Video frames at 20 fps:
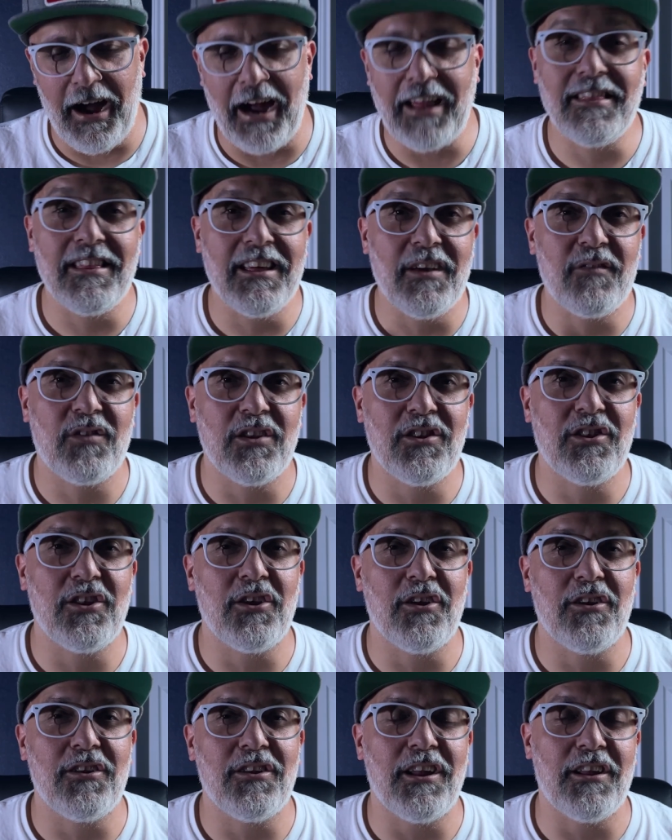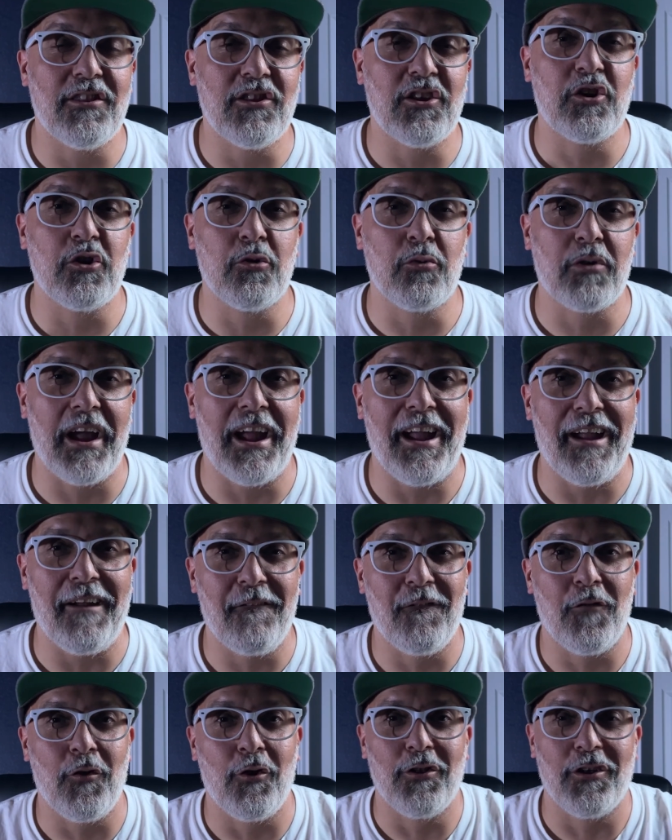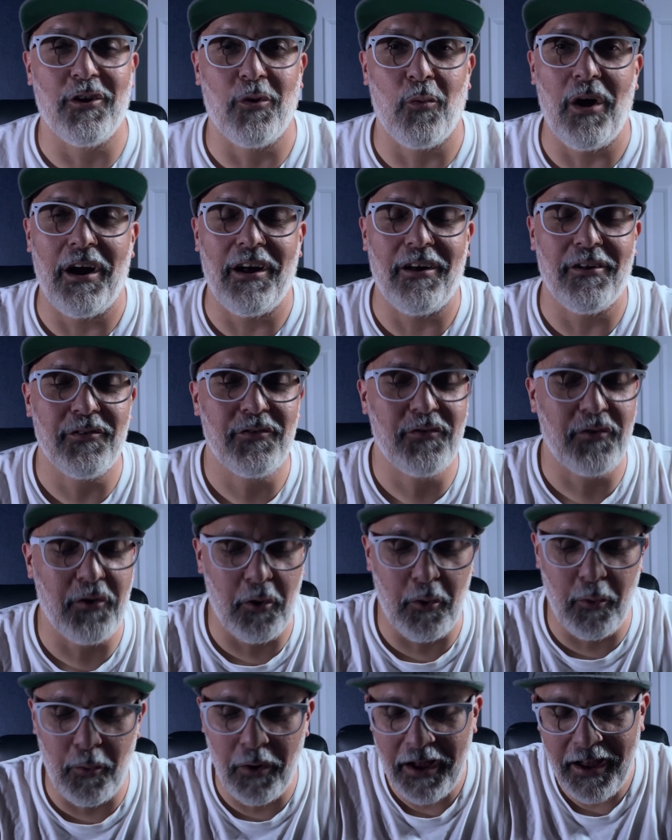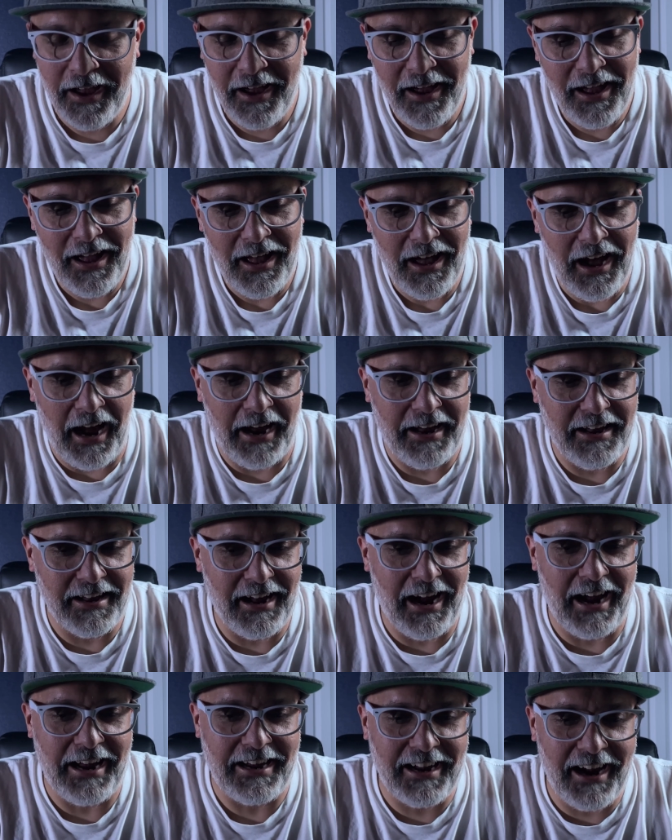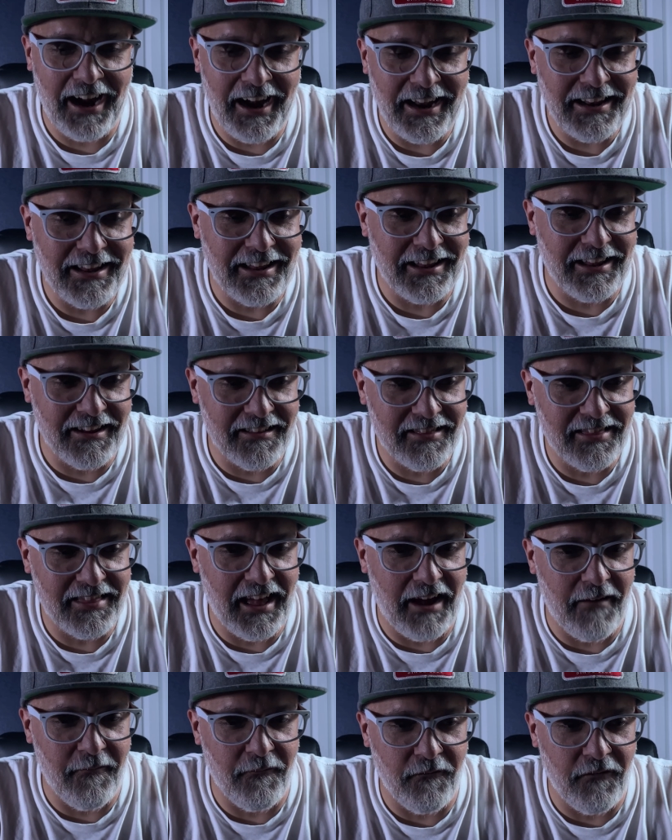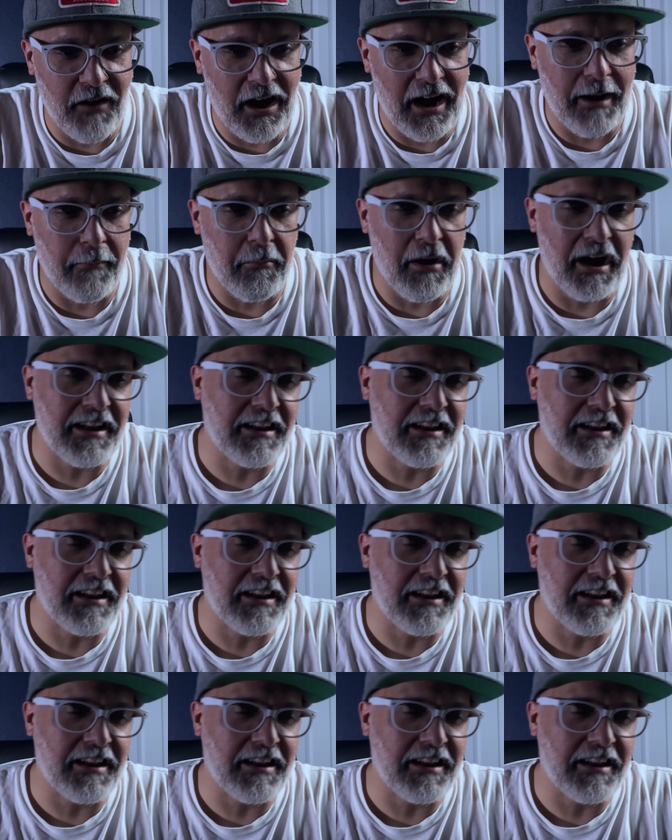lived in the UK for a little while, so I kind of get that vibe. I